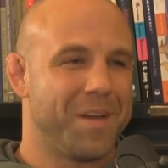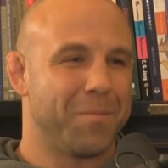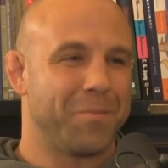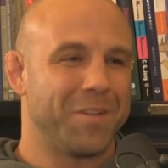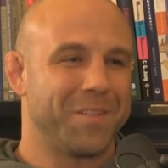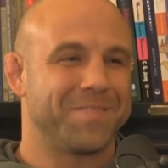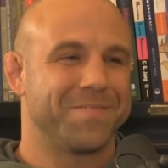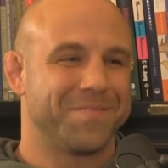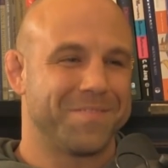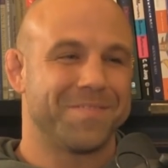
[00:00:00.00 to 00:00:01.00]
Yeah, brother.
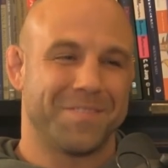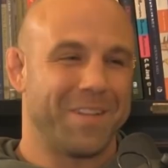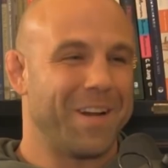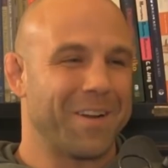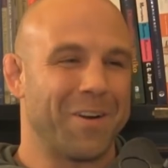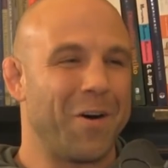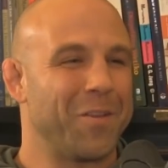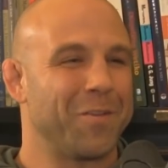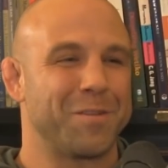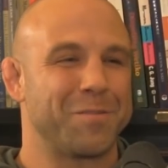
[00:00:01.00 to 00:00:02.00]
I got all
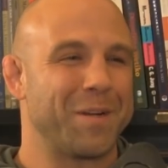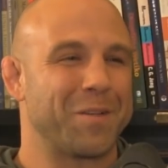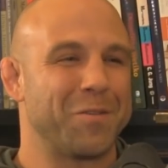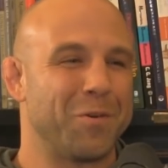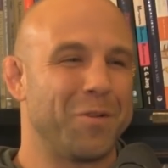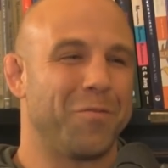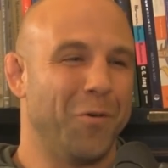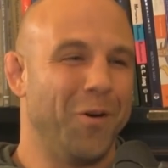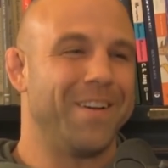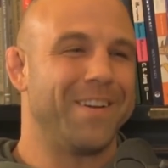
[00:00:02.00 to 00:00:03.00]
the respect in the world for